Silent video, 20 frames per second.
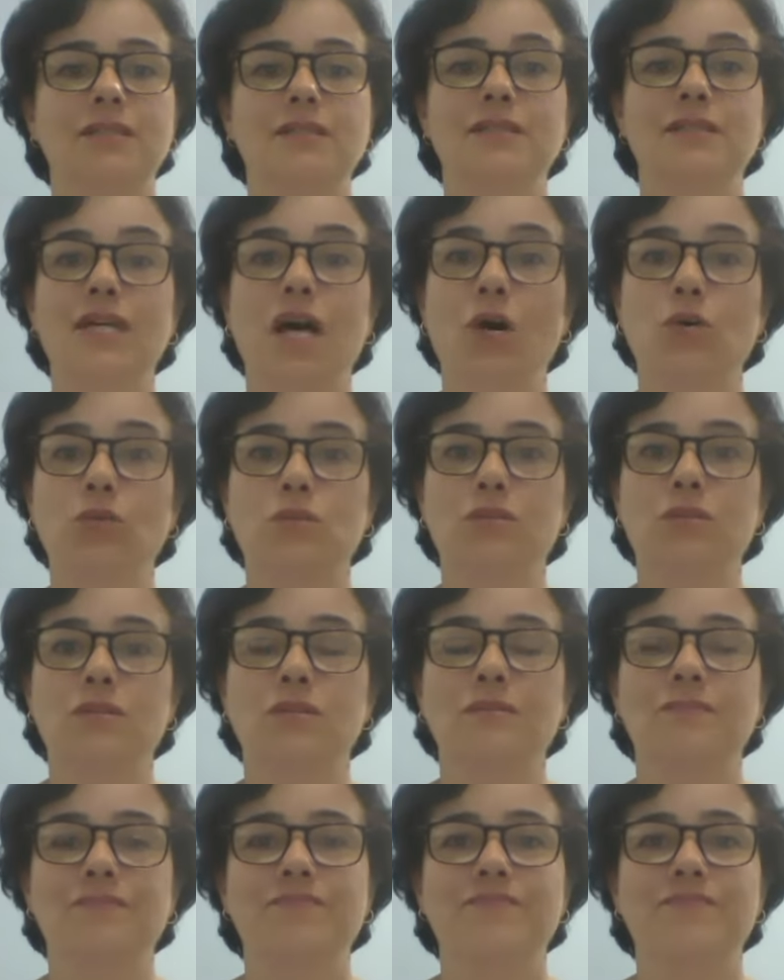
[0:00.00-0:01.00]
Doubt,
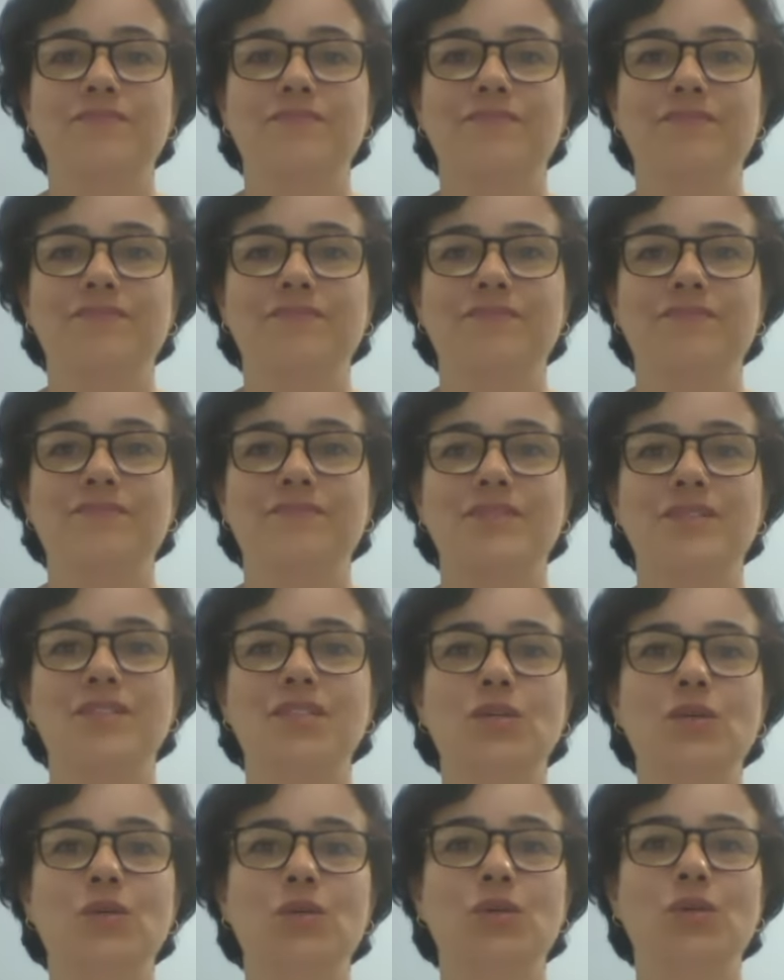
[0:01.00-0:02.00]

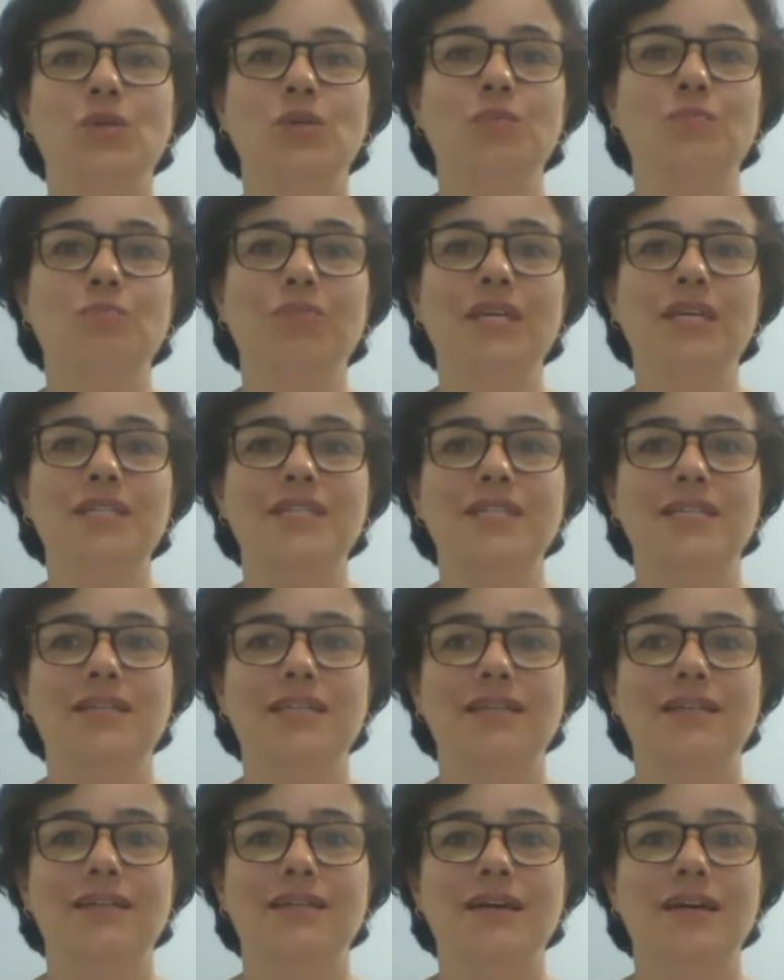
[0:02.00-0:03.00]

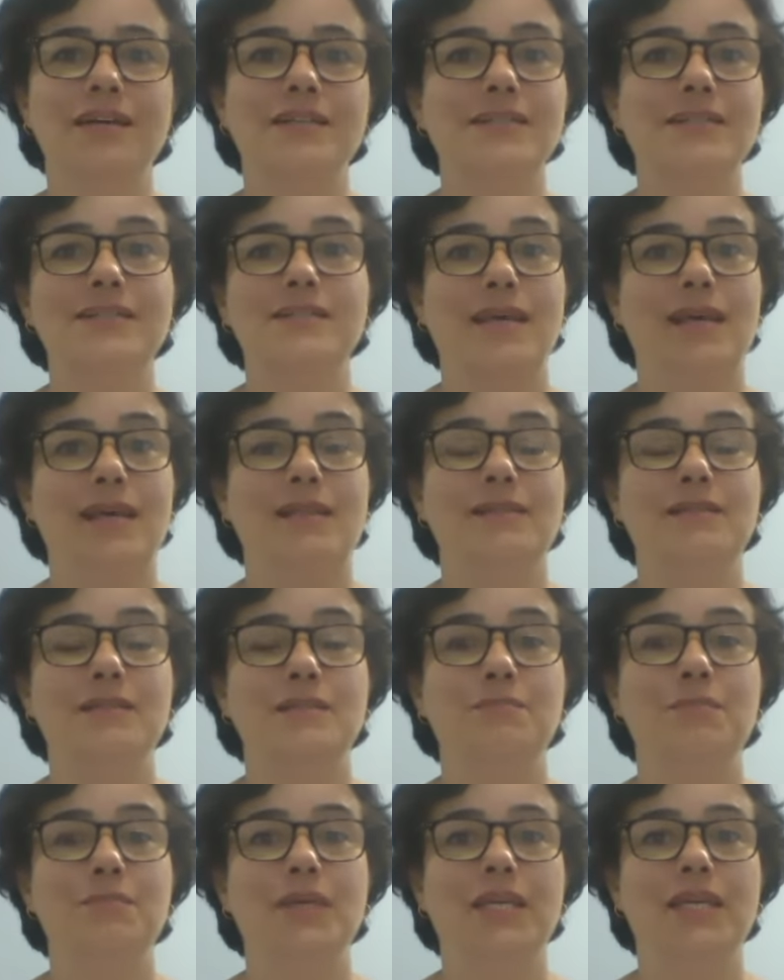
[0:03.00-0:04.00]
D-O-U-B-T, has a
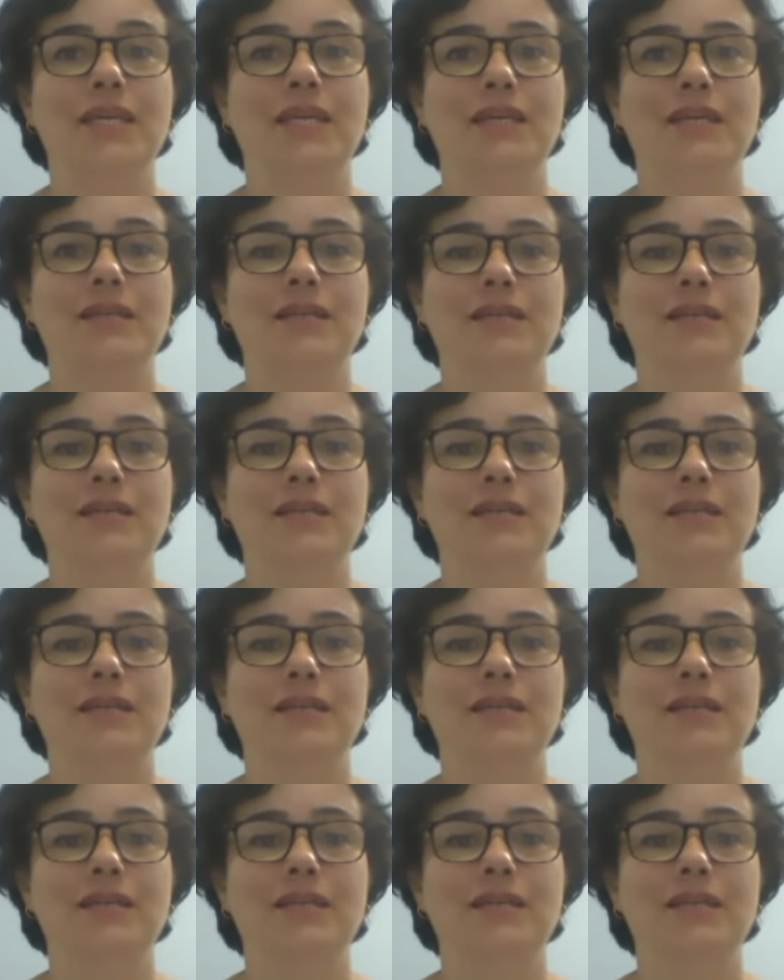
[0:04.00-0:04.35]
silent B.